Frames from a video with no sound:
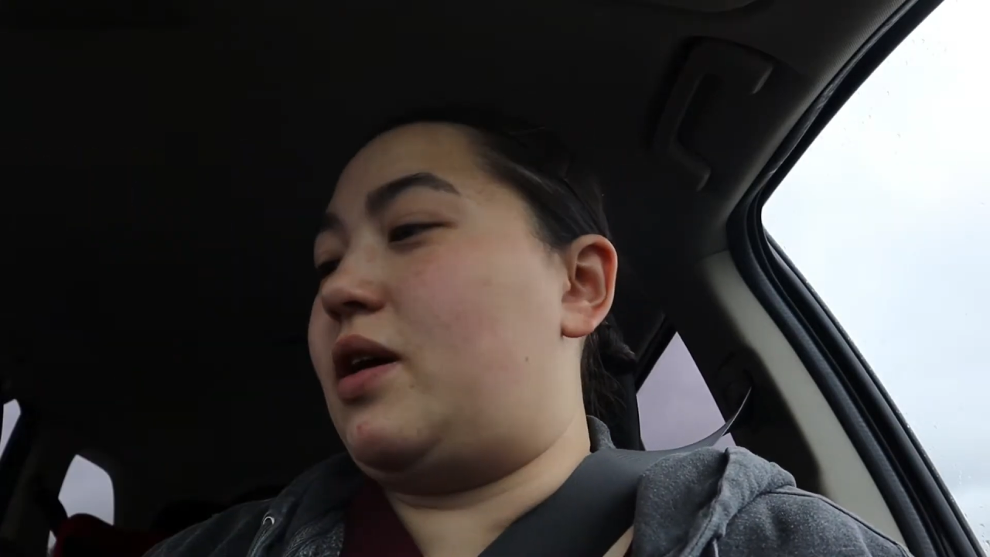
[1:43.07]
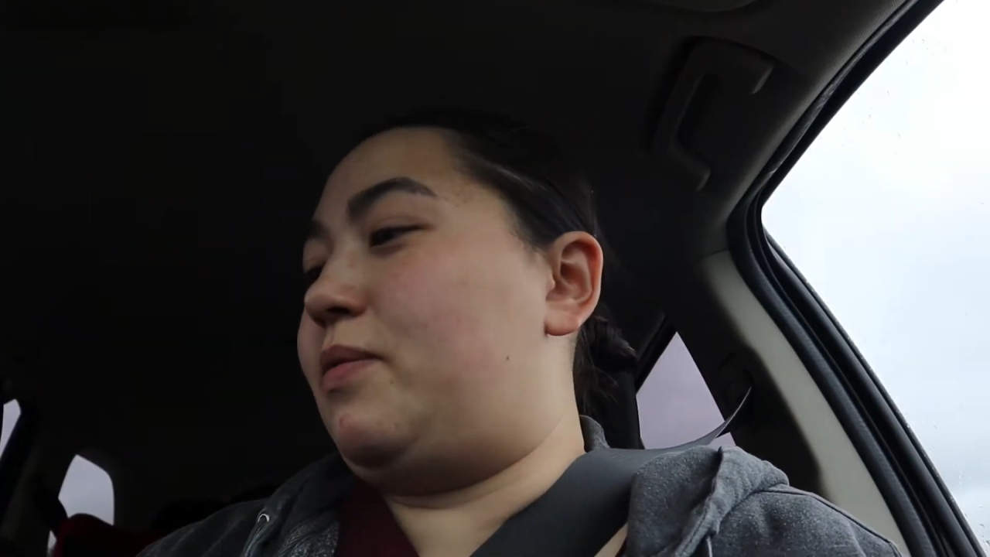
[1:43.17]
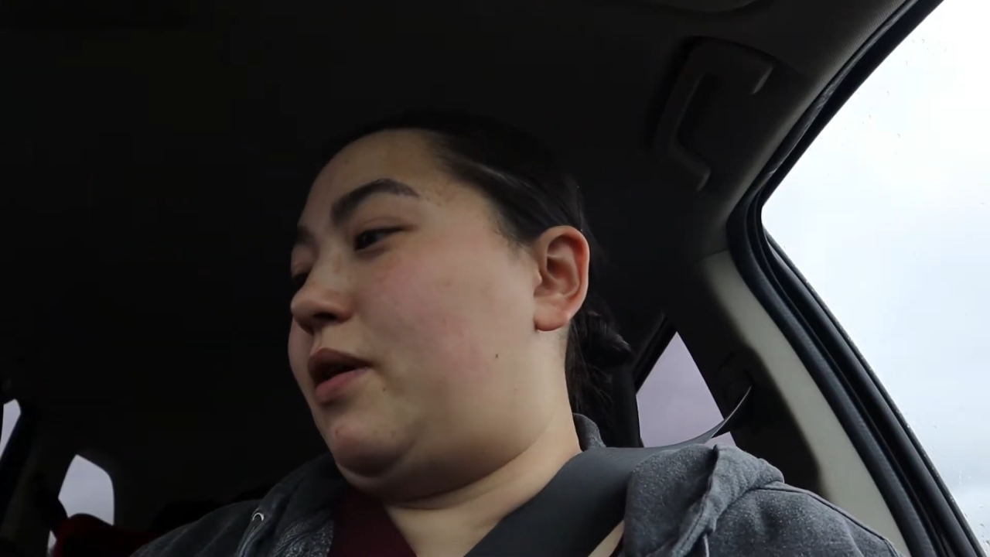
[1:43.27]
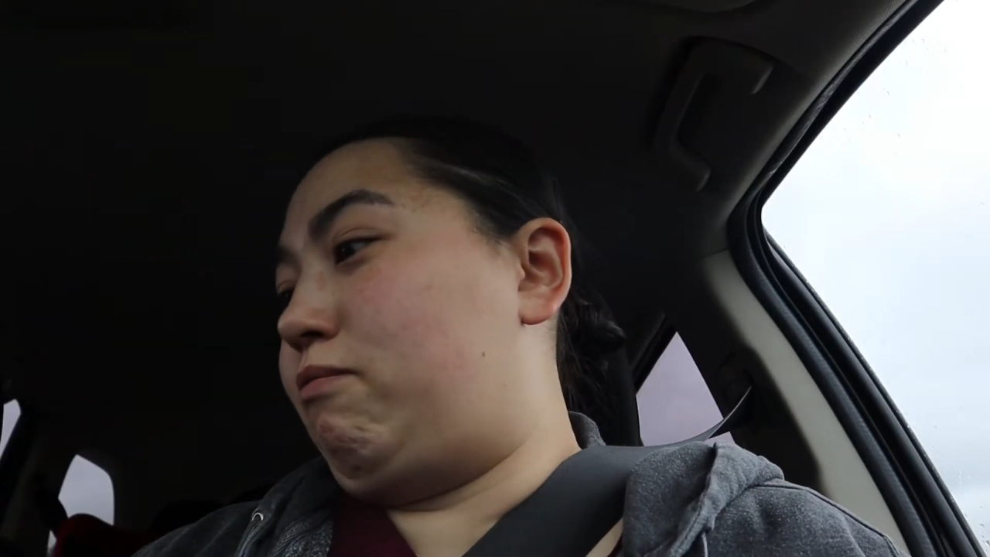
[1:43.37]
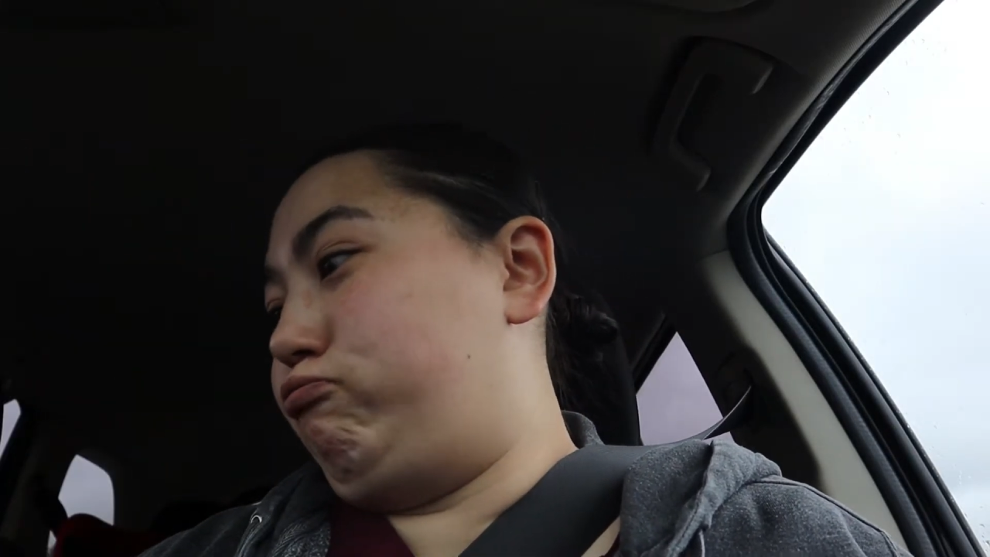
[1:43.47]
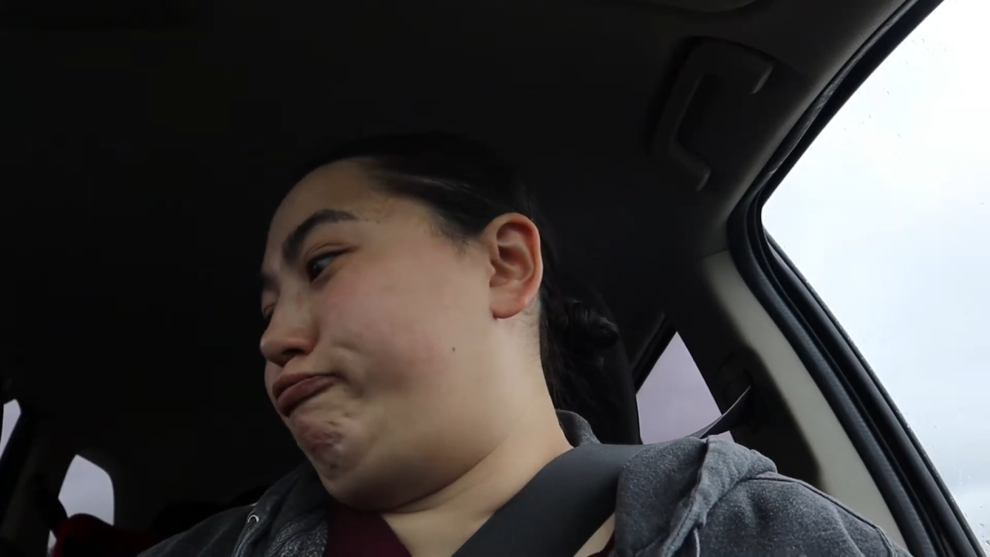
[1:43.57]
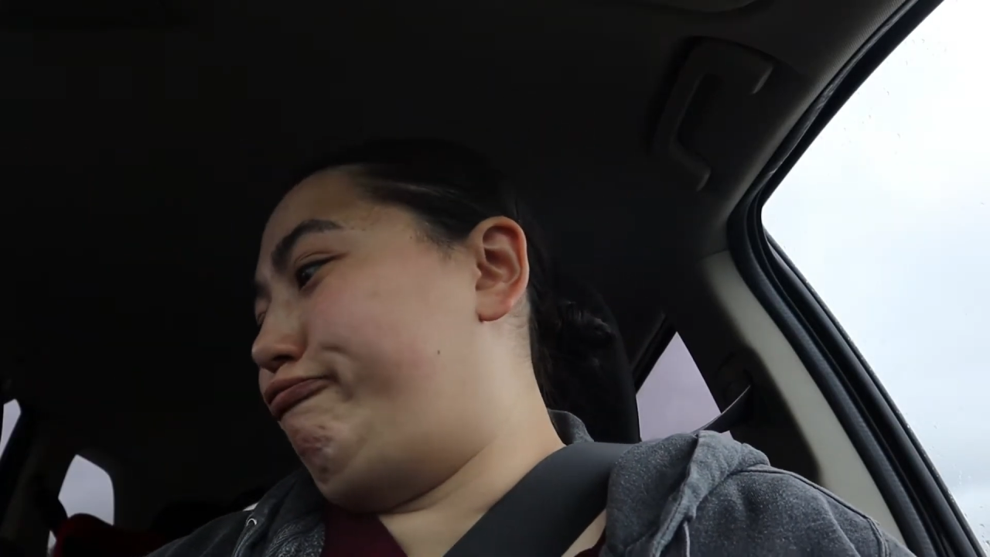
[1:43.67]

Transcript: and I'm like,